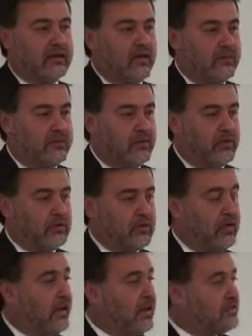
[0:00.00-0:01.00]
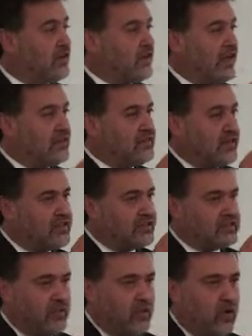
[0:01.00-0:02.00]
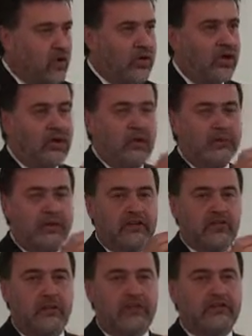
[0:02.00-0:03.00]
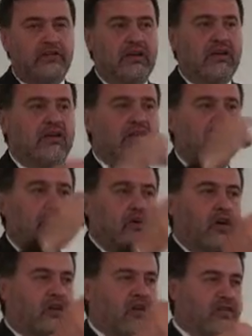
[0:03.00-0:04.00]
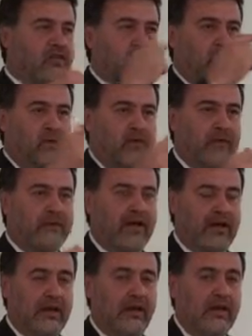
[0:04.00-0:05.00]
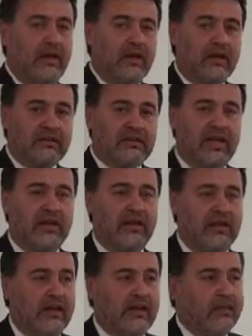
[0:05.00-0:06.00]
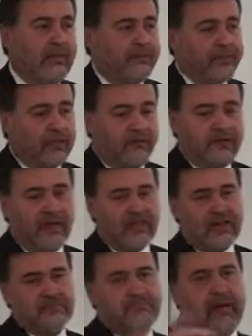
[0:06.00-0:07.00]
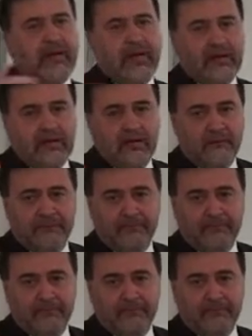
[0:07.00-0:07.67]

contribution. So yes, it's small, but it's got to be seen in the context of turnaround money. Secondly, the fact that it's back-ended.